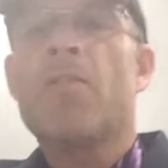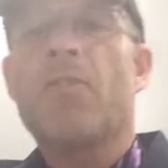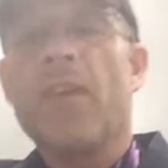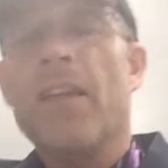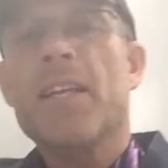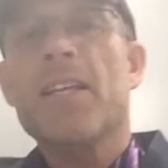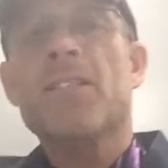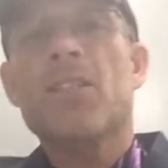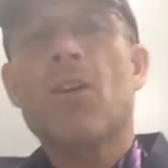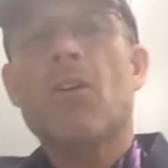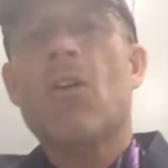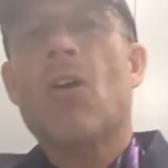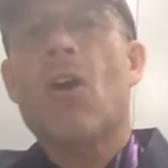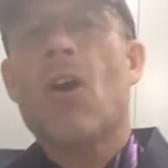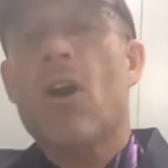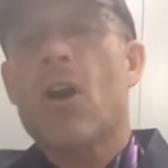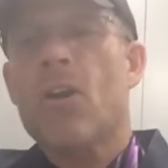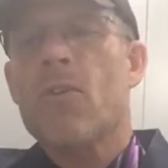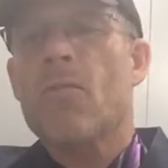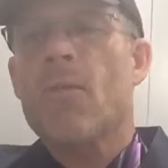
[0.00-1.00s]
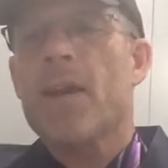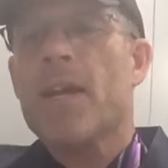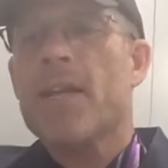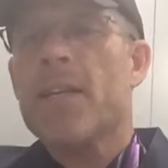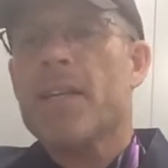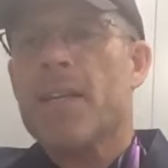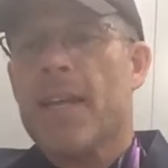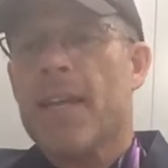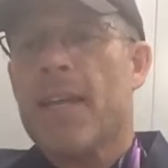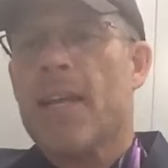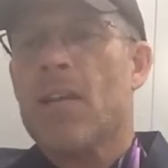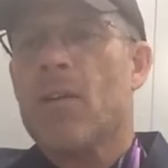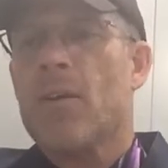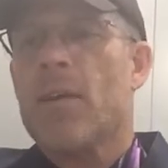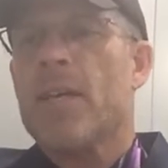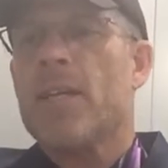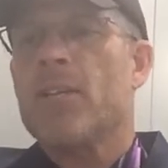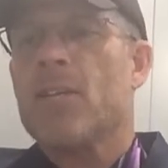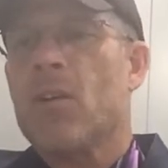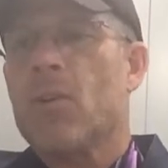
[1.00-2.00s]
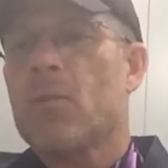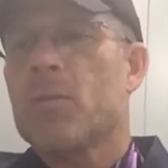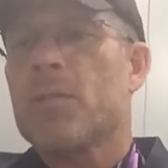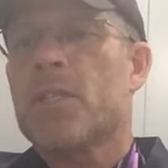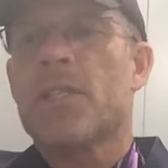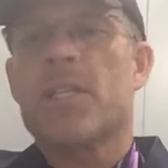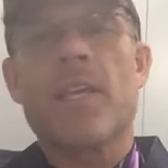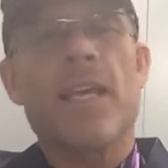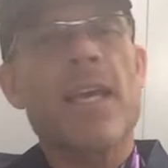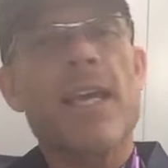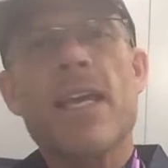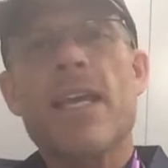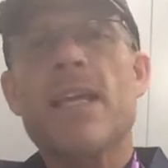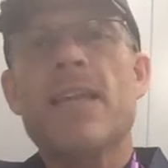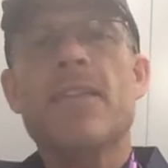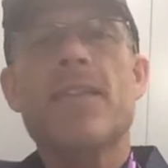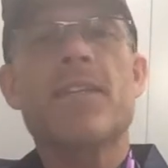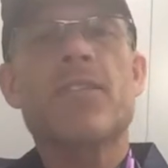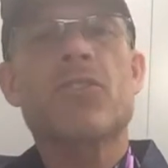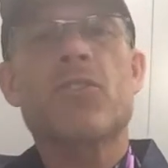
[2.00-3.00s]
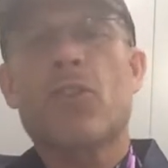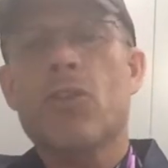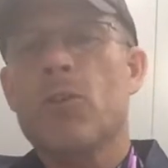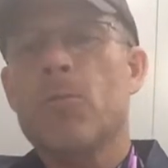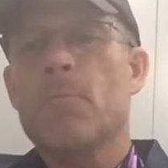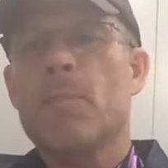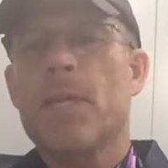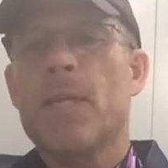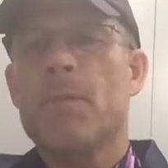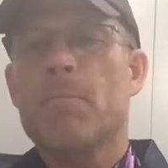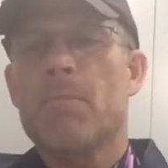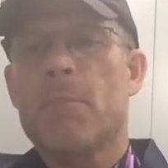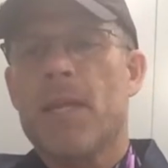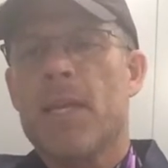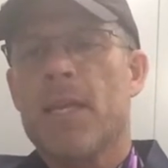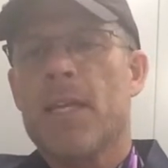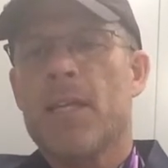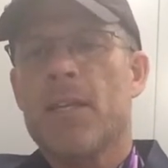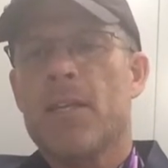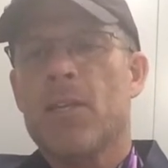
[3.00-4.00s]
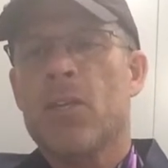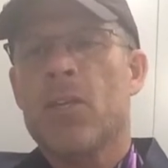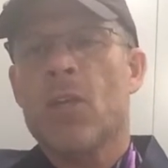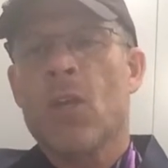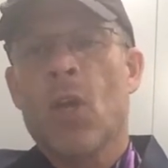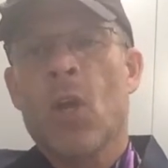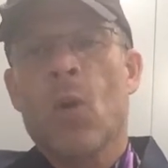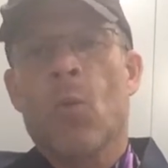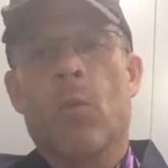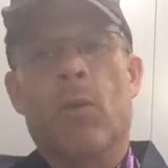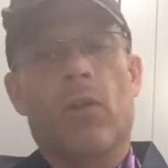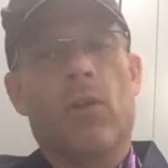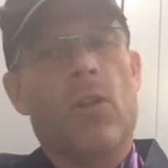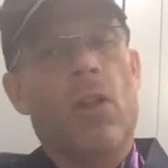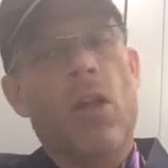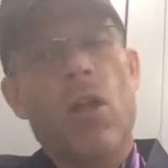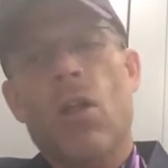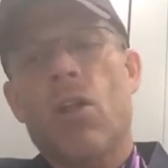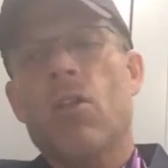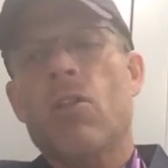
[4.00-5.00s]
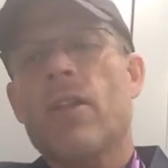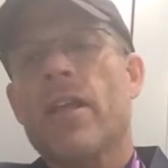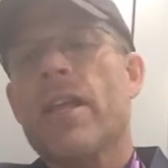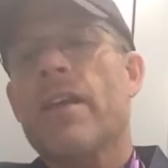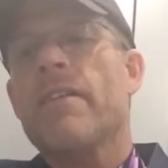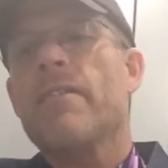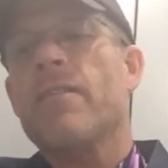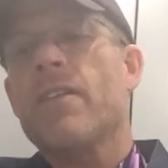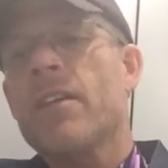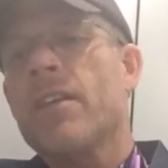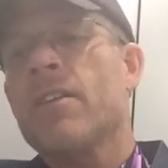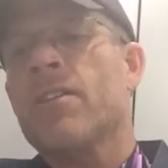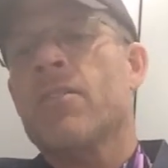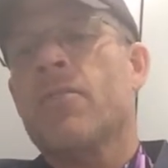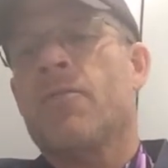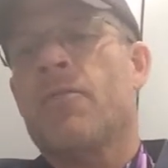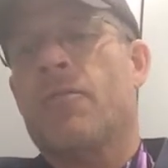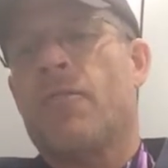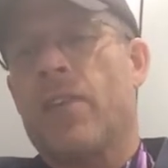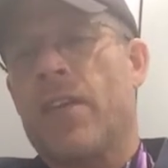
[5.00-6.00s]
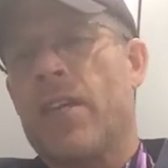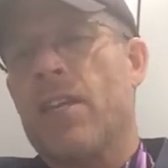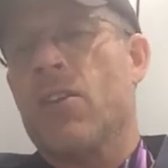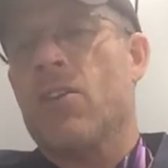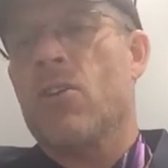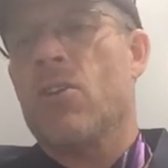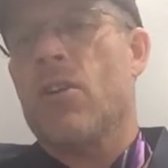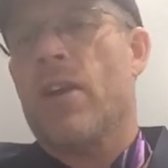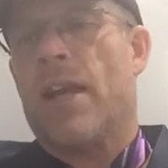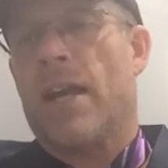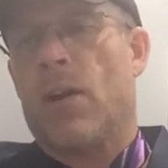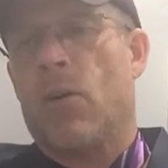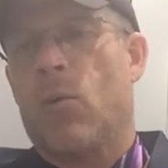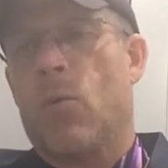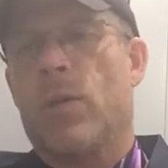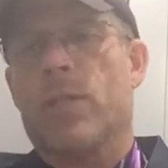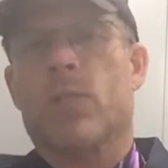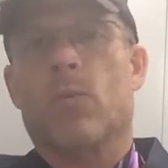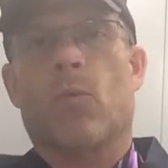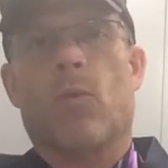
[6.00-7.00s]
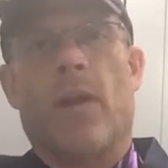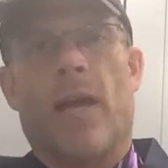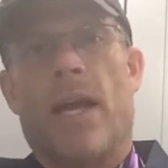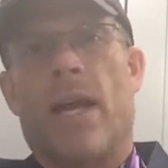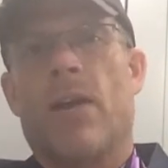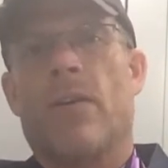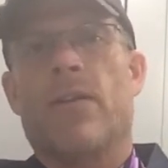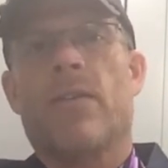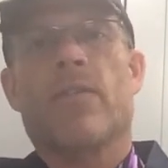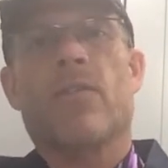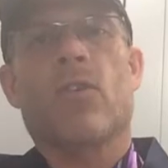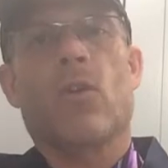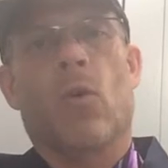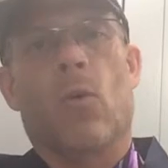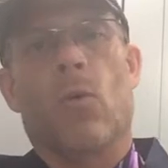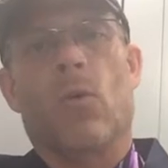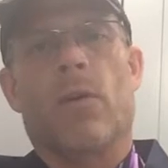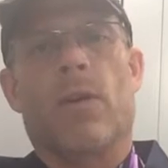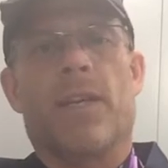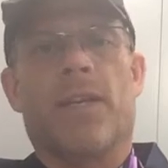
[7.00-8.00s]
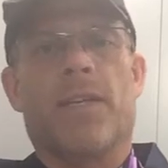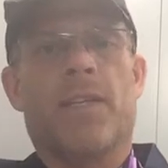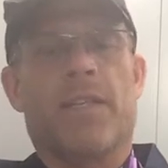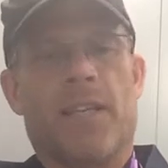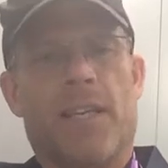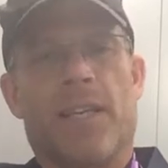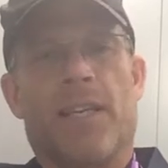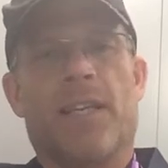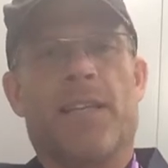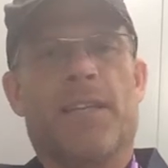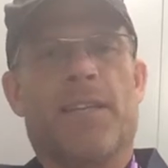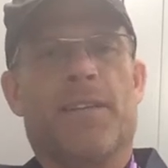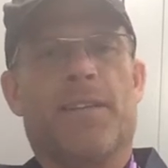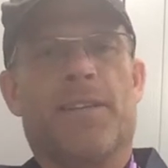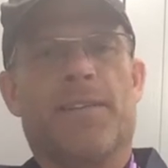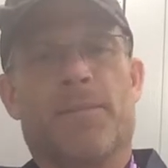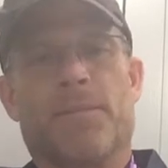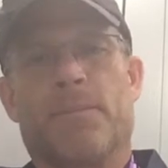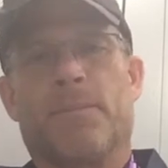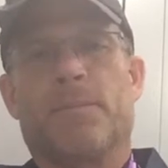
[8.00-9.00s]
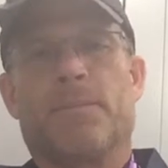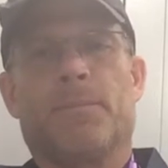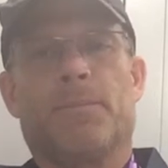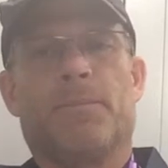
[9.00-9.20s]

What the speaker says: Things are hard right now, I don't say this to be mean. We'll all have it figured out once we're out of quarantine.